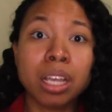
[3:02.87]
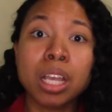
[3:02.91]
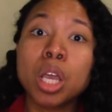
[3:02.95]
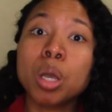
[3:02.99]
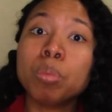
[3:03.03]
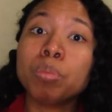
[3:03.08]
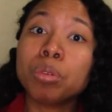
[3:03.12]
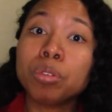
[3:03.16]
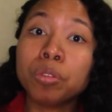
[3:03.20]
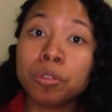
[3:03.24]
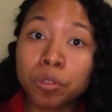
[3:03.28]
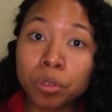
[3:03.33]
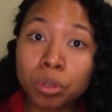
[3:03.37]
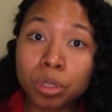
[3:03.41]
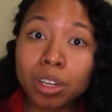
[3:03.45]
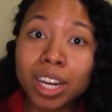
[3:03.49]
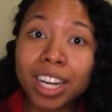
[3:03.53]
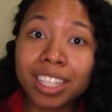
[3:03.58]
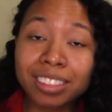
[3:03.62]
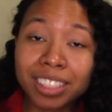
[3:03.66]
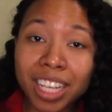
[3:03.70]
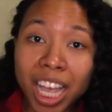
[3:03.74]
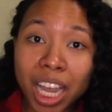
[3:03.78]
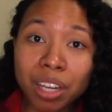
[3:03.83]
Before I
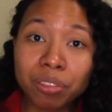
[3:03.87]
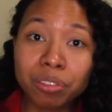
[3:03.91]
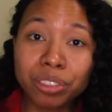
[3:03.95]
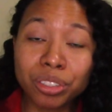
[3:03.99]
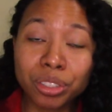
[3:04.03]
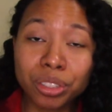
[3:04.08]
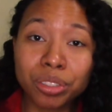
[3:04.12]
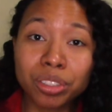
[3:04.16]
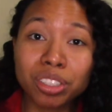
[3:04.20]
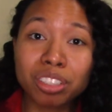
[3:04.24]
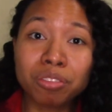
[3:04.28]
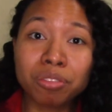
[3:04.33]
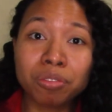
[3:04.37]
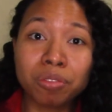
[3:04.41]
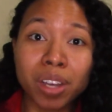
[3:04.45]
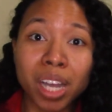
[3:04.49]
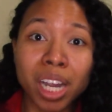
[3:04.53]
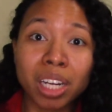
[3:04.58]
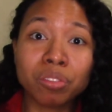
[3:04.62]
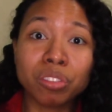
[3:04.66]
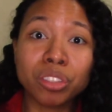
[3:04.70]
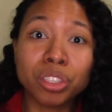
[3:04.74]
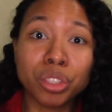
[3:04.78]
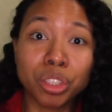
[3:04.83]
dive into the
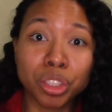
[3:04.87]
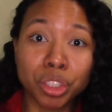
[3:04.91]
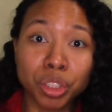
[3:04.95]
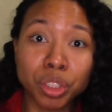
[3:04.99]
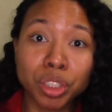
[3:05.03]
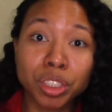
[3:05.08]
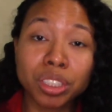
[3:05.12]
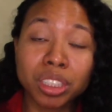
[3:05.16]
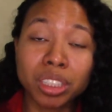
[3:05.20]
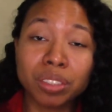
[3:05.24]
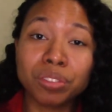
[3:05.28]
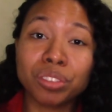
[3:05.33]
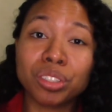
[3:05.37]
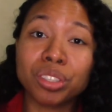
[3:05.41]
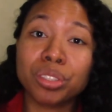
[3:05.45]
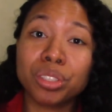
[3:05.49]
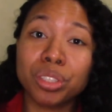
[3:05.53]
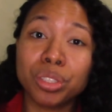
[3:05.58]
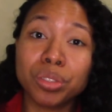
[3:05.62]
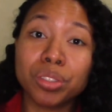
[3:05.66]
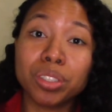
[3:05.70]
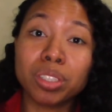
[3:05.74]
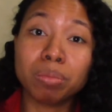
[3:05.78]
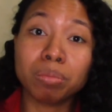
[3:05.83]
five alternatives to
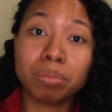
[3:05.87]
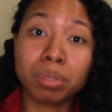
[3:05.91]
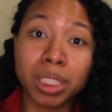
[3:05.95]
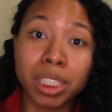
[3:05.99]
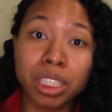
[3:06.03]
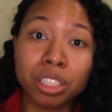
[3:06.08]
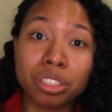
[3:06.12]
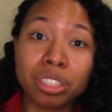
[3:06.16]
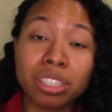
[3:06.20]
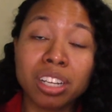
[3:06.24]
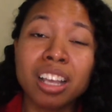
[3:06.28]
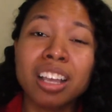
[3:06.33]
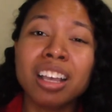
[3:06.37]
using bleach,